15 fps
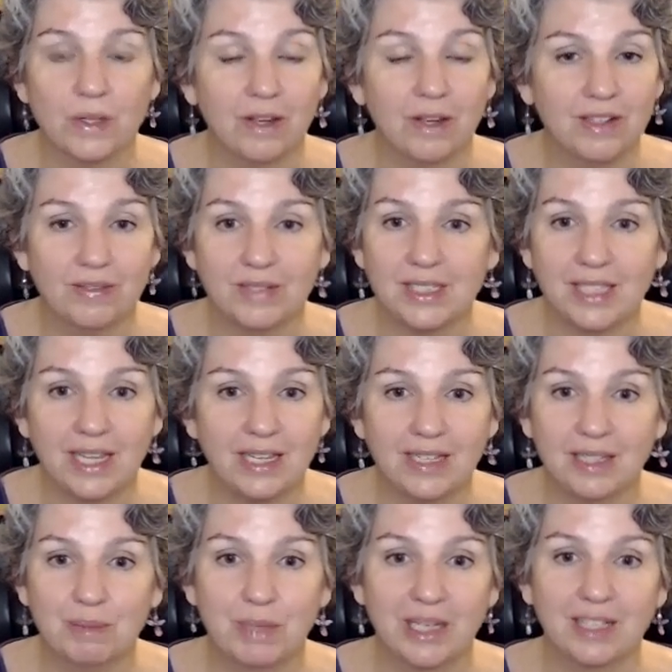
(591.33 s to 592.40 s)
not even
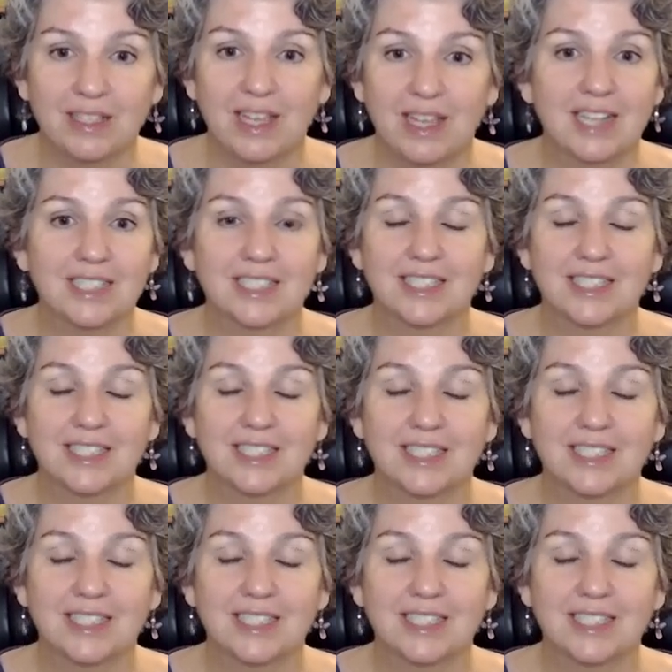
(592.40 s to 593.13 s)
taking my class,